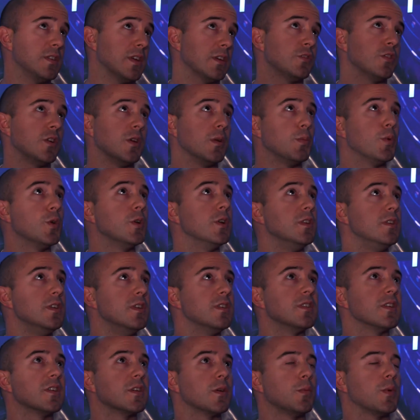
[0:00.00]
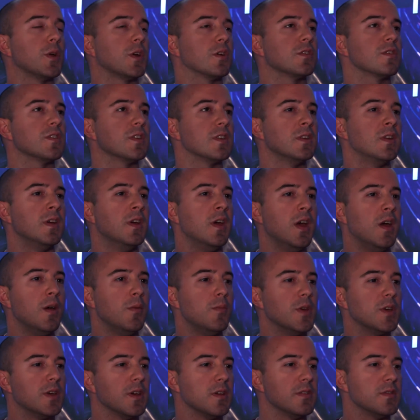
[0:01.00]
actually a pretty decent comparison
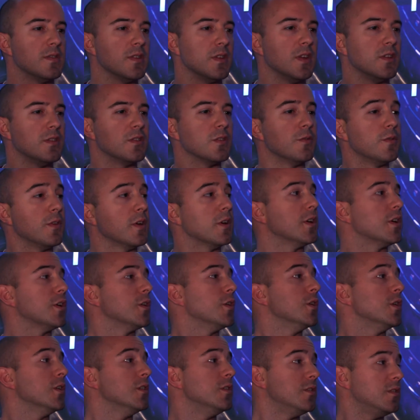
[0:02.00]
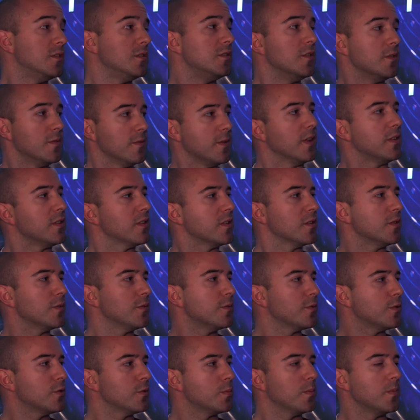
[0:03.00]
because it's a very good
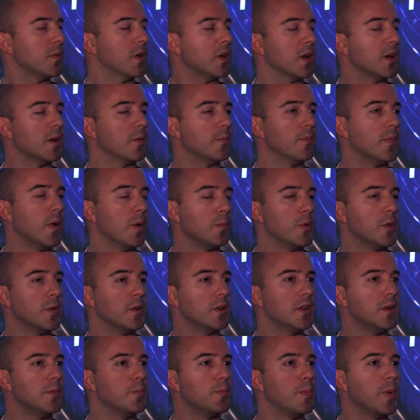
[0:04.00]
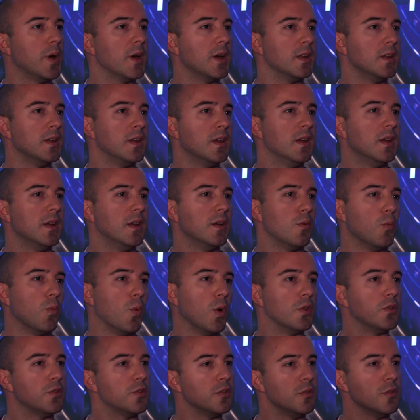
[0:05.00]
defensive ability, but
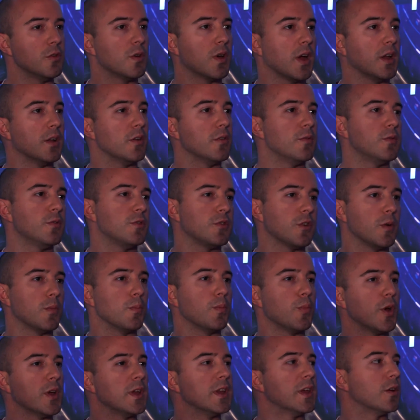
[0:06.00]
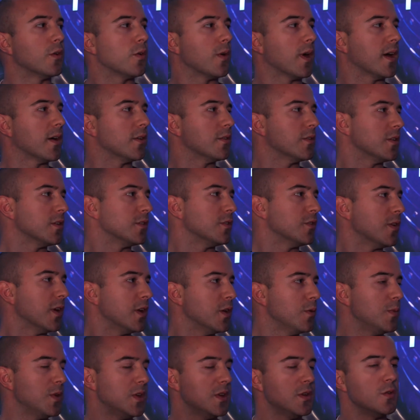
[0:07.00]
once you kind of start breaking ground on your
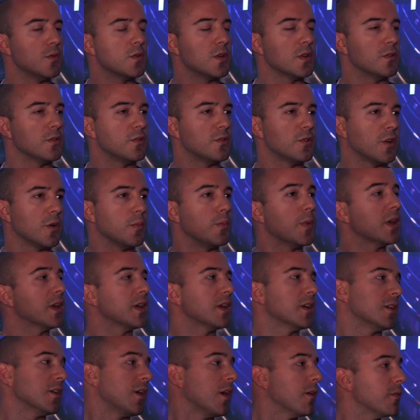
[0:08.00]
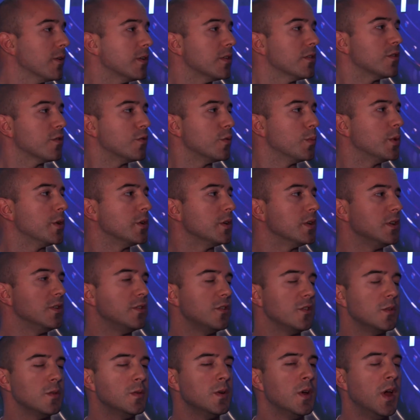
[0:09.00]
enemy, you can start making an offensive ability
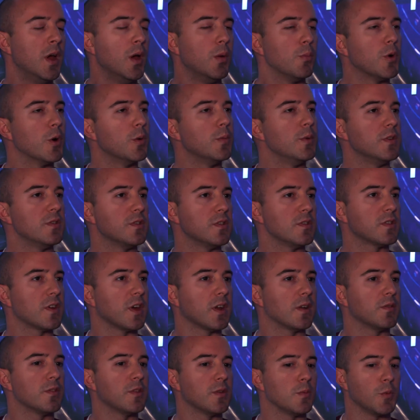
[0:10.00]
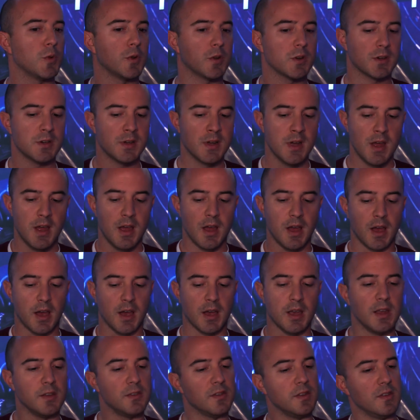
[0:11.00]
too. Probius is kind of similar.
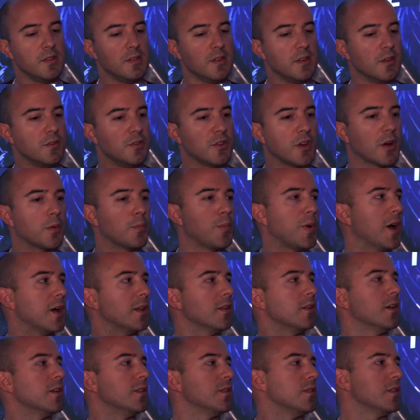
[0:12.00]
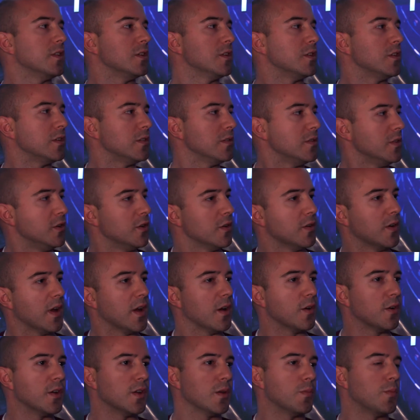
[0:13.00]
It's easy to tuck pylons into your
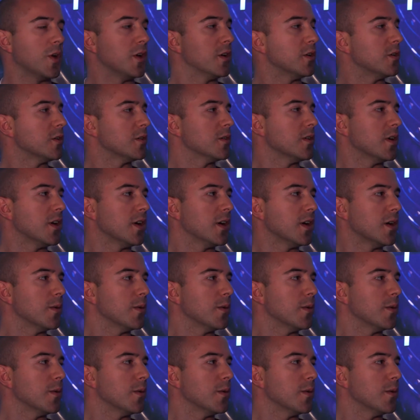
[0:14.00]
area by your,